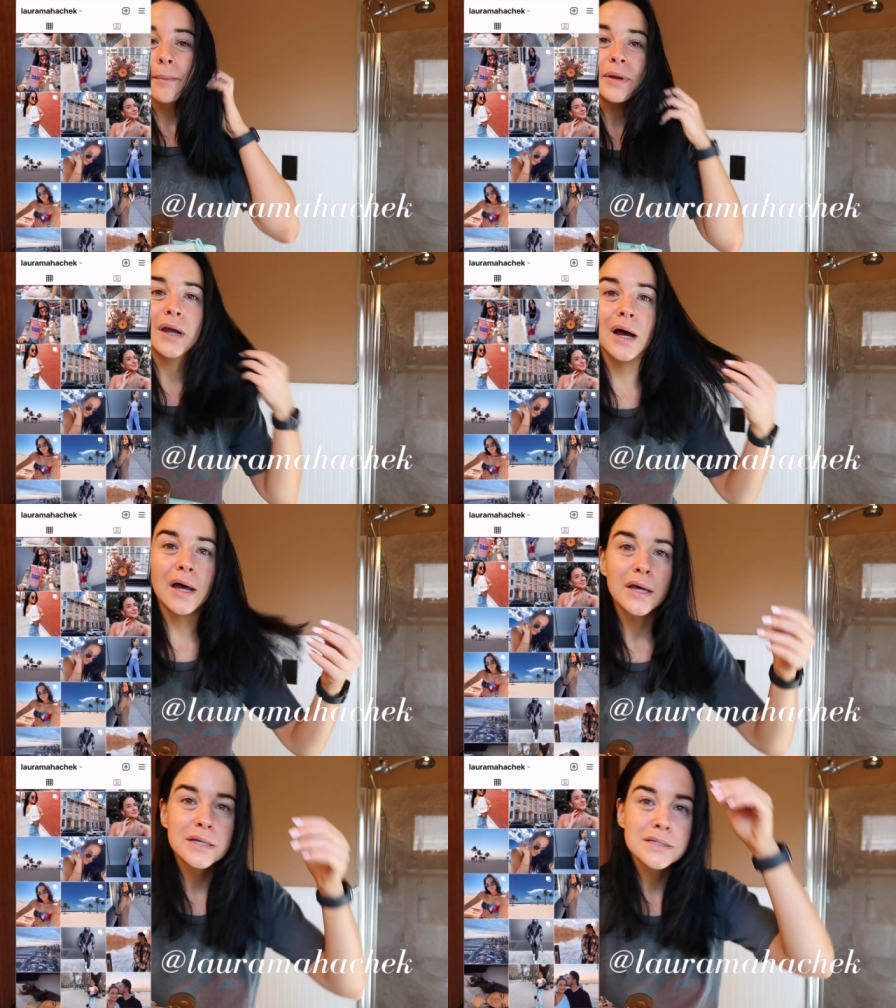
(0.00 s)

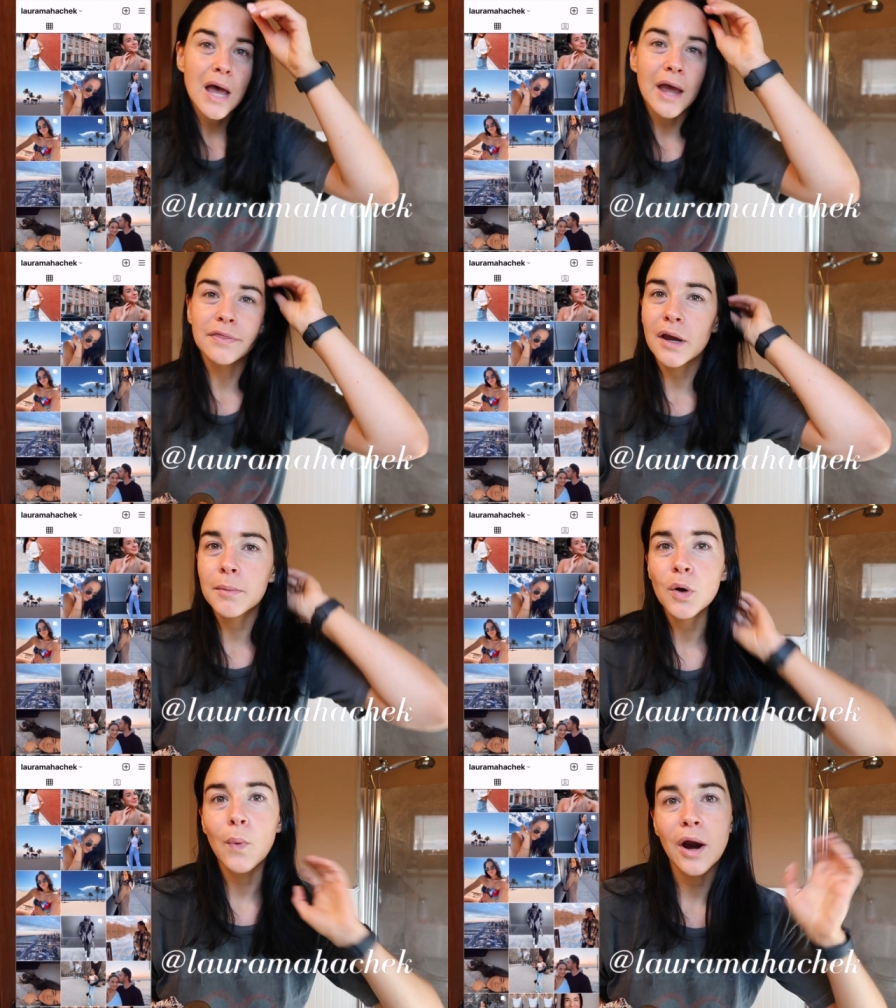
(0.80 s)
because I think I'm
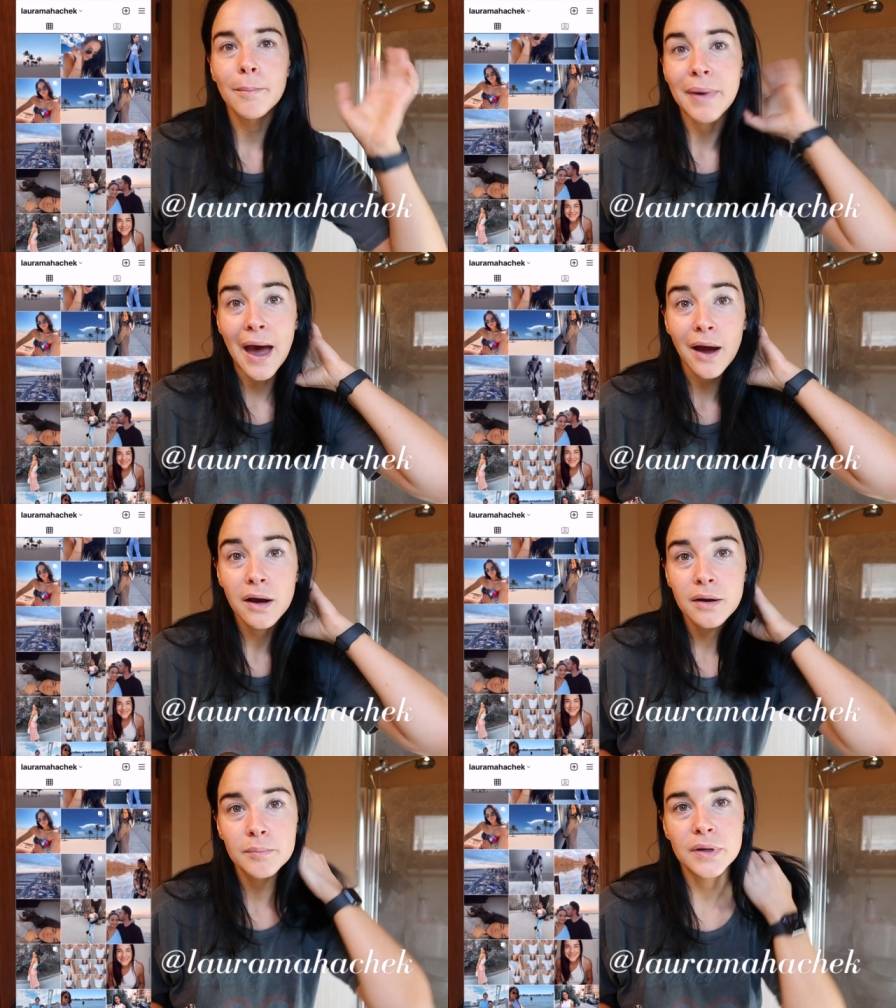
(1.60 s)
gonna wear it back